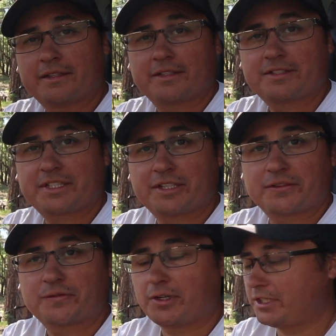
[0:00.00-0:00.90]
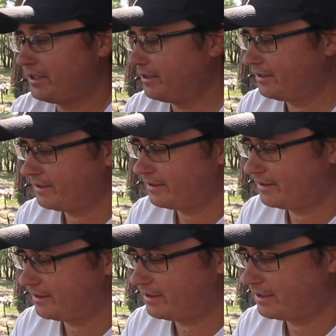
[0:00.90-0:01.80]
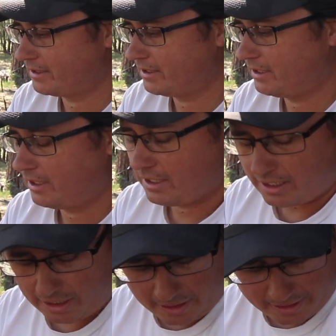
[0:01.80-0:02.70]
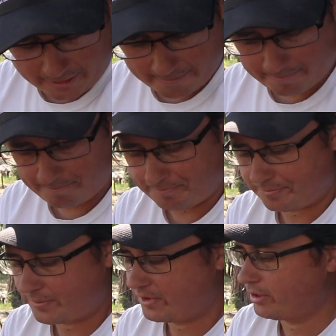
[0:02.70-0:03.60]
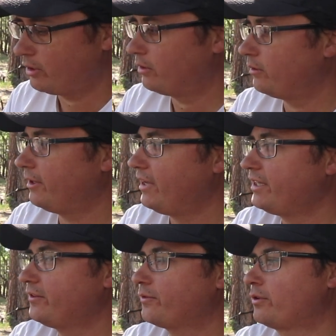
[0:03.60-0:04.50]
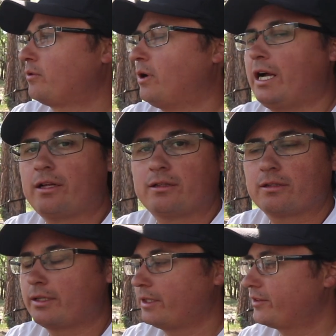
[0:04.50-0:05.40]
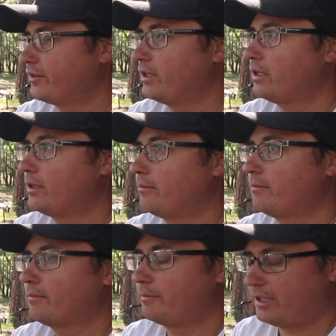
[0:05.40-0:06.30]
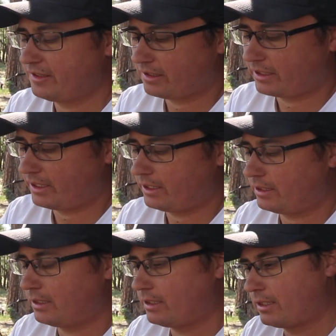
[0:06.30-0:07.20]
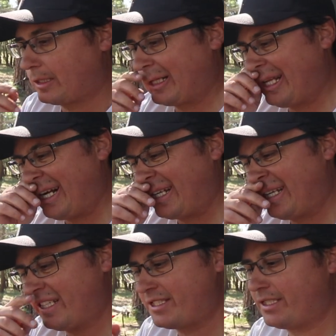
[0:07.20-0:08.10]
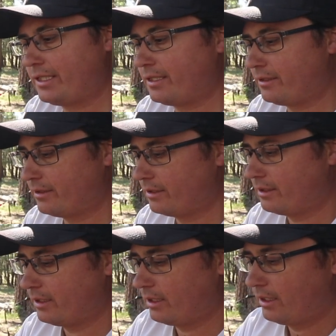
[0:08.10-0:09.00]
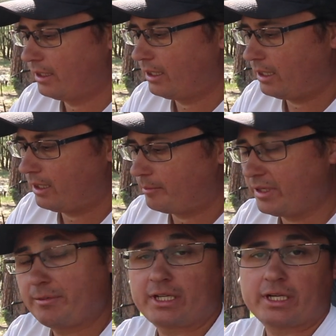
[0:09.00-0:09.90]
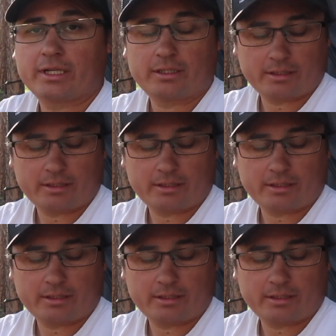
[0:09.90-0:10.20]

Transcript: This thing is fun. So I've had this for a little while. It's basically a GLOCK 19 BB gun.